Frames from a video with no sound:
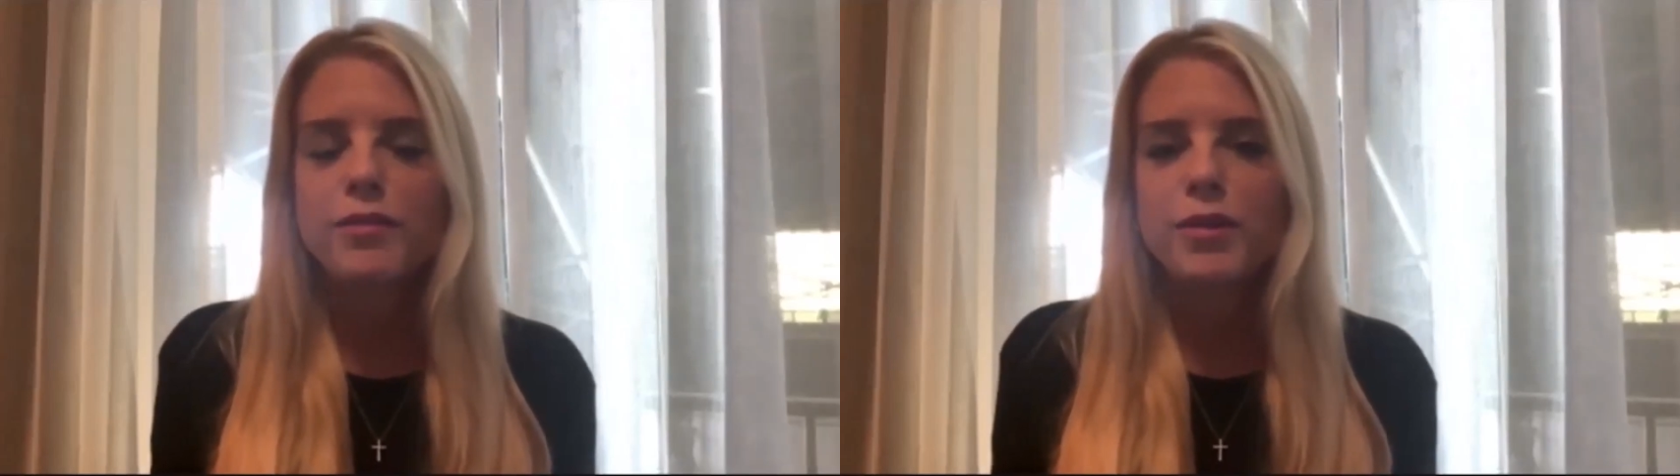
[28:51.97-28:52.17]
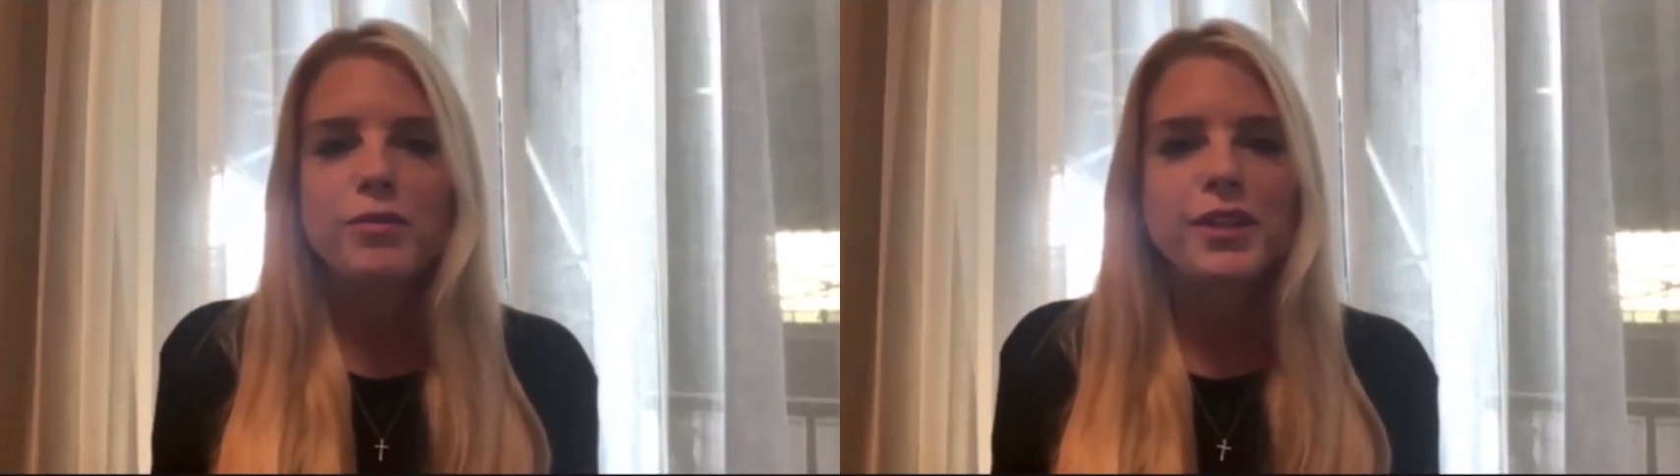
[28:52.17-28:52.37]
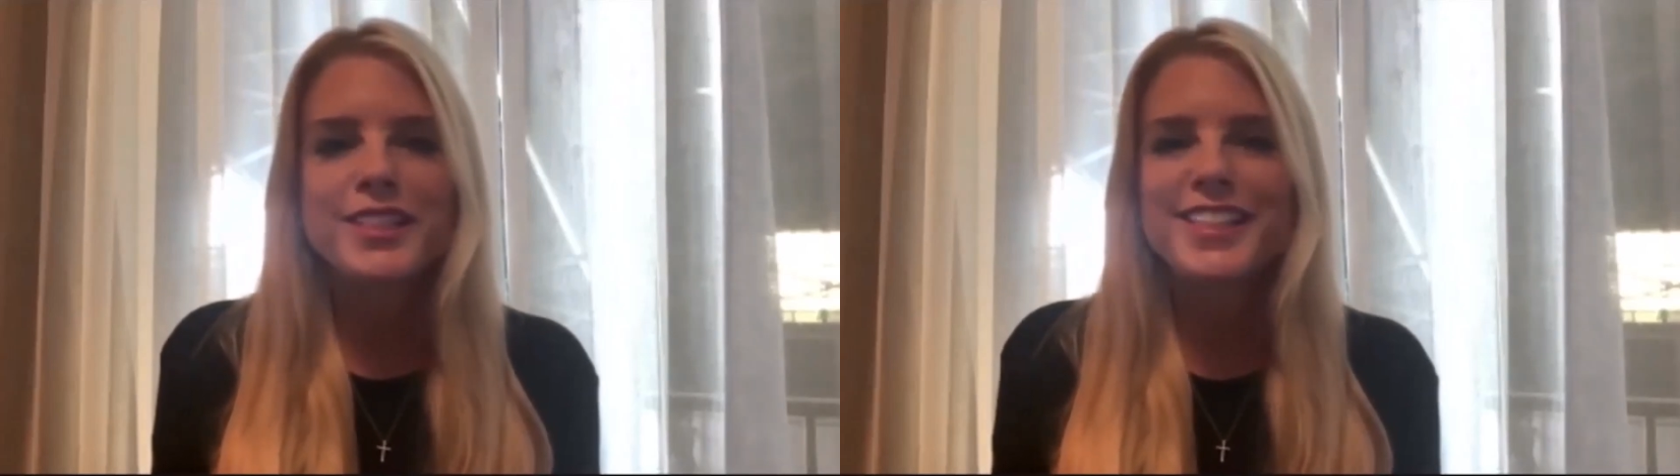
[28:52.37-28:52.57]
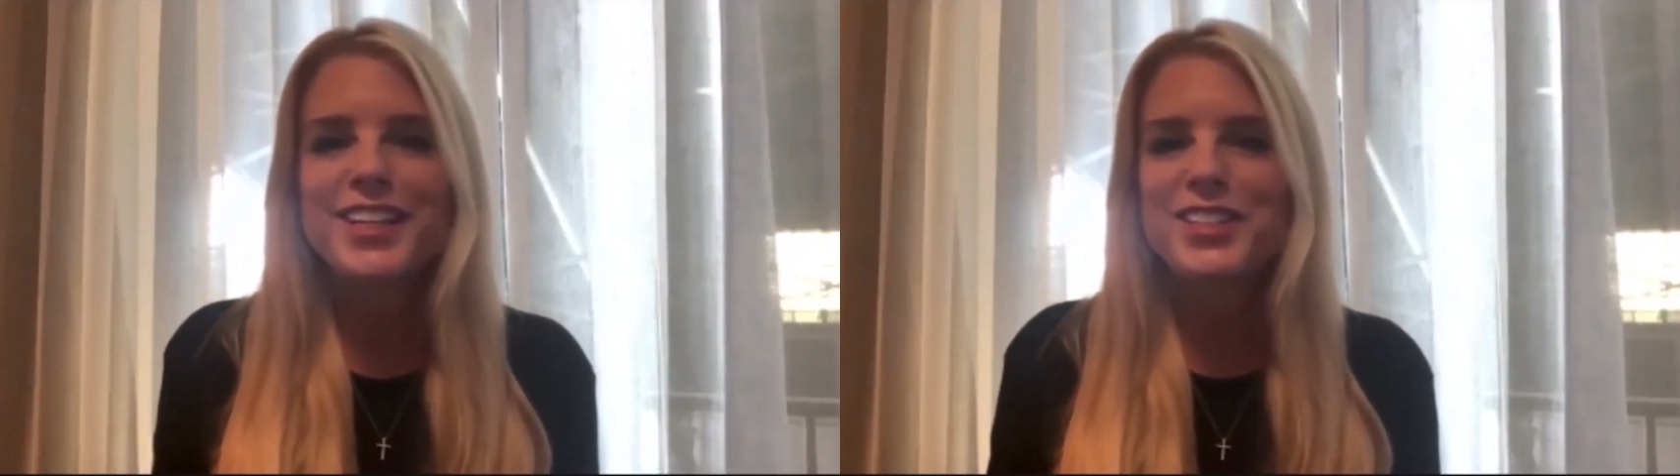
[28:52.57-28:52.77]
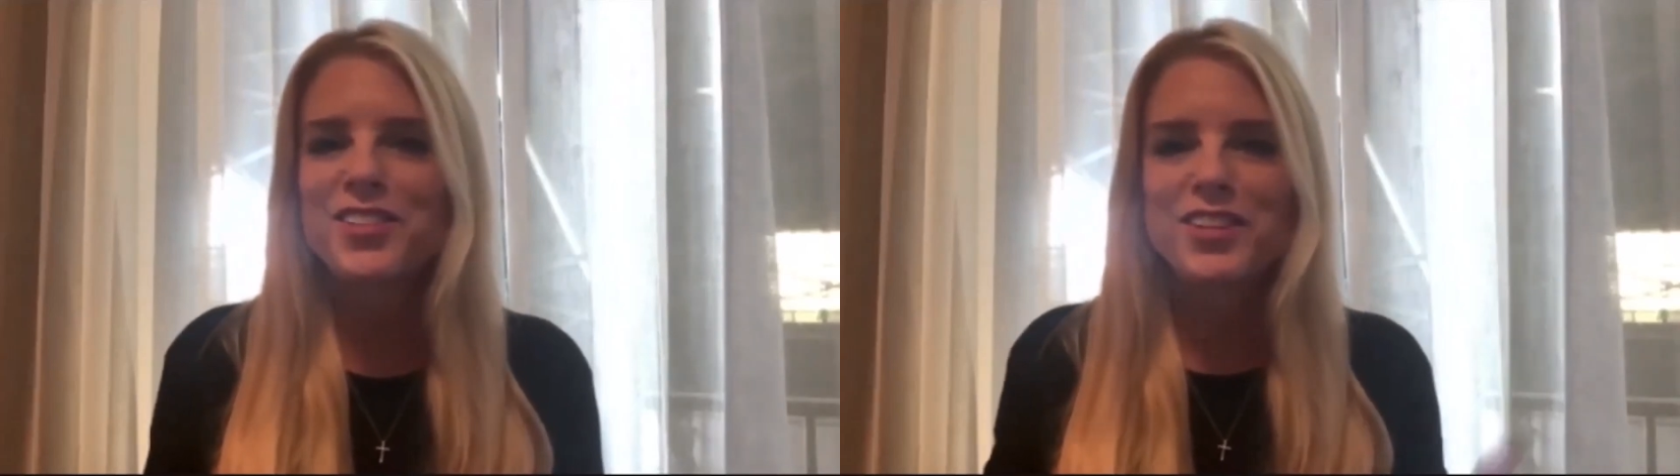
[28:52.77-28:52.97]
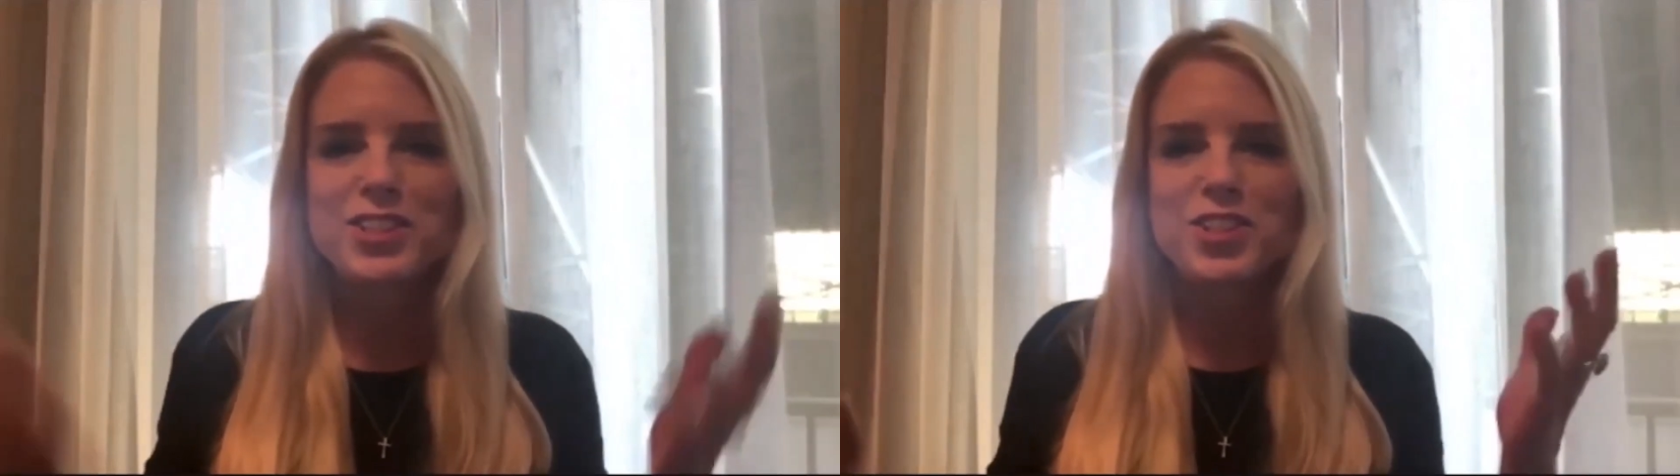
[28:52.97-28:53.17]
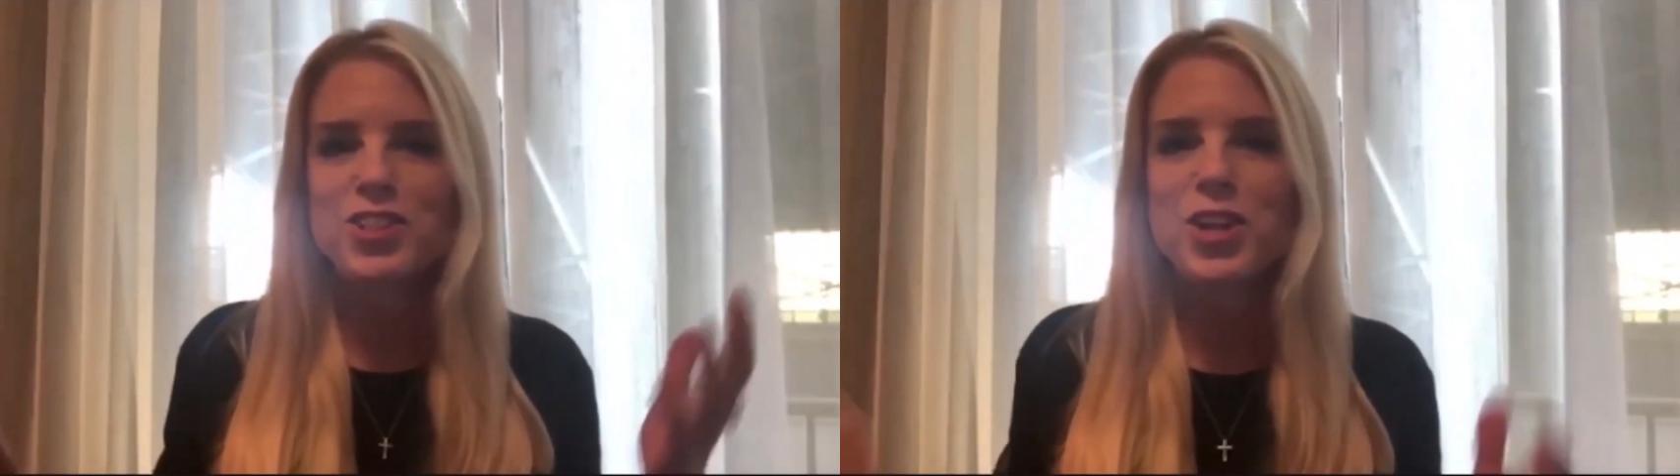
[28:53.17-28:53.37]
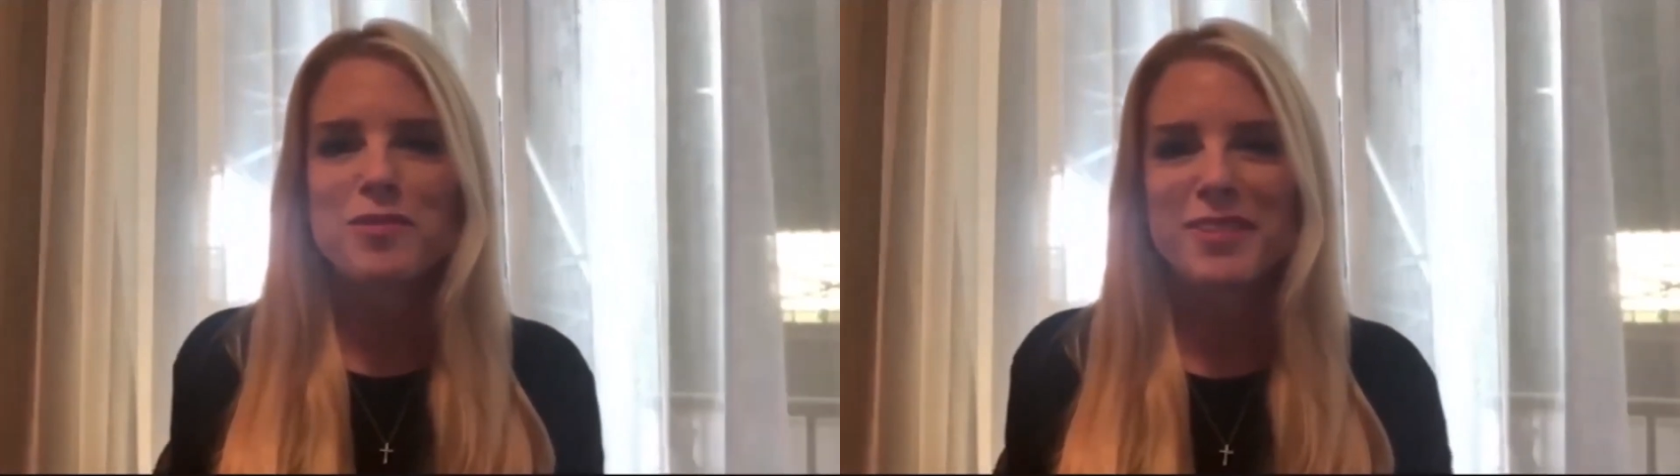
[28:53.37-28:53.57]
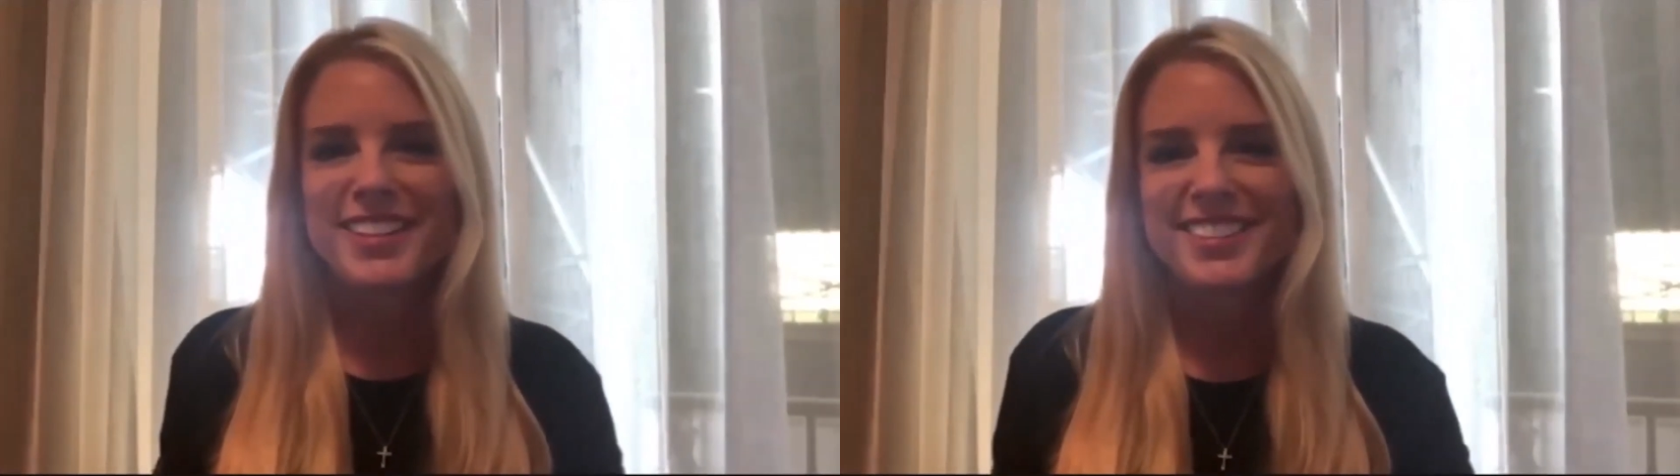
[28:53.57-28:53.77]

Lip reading: What you see on TV is the showman,